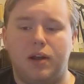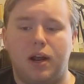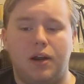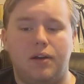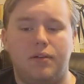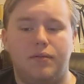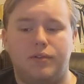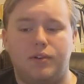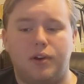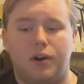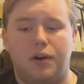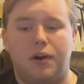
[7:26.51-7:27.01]
kind
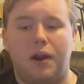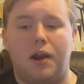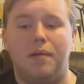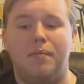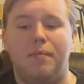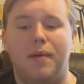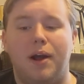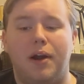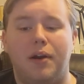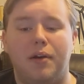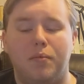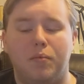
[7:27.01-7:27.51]
of talking
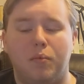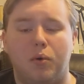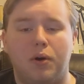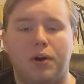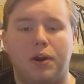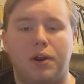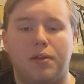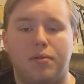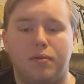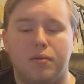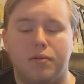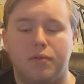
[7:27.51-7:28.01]
about and
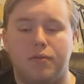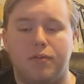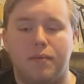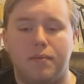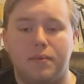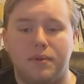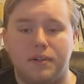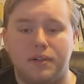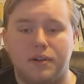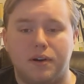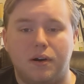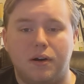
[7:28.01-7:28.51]
working through
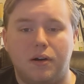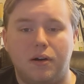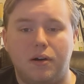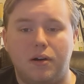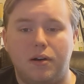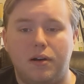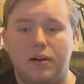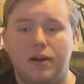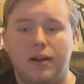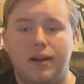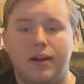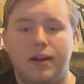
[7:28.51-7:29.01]
feminist
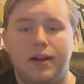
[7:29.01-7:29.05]
art.